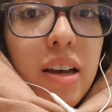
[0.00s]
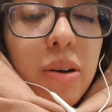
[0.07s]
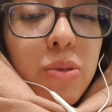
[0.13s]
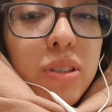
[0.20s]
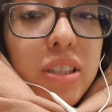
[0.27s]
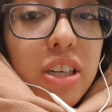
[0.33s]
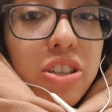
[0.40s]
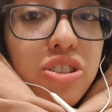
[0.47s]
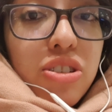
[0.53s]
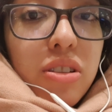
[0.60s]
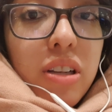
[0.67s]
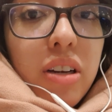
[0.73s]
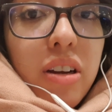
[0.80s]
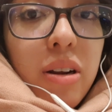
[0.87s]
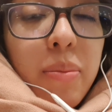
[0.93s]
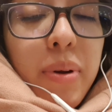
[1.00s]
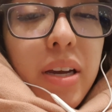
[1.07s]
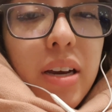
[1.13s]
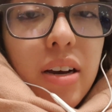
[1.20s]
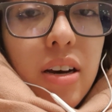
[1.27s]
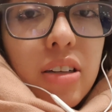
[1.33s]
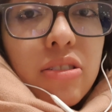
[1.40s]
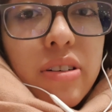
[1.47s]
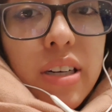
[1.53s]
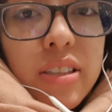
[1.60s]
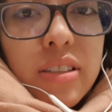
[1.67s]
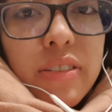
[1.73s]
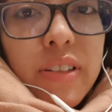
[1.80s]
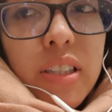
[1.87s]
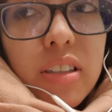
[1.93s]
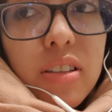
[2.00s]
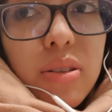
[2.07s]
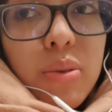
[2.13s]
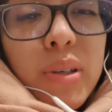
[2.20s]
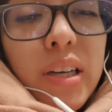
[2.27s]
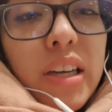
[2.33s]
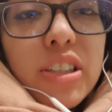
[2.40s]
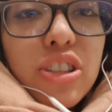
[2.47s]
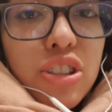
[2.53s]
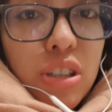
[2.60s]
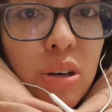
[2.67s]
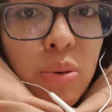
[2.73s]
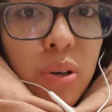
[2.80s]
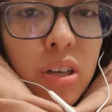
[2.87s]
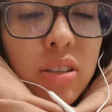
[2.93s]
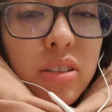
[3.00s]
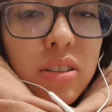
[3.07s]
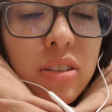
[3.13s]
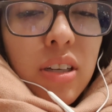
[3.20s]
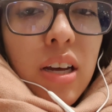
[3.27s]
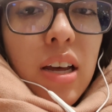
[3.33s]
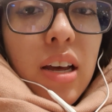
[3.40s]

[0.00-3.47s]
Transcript: it was actually gonna be 172, and he showed us,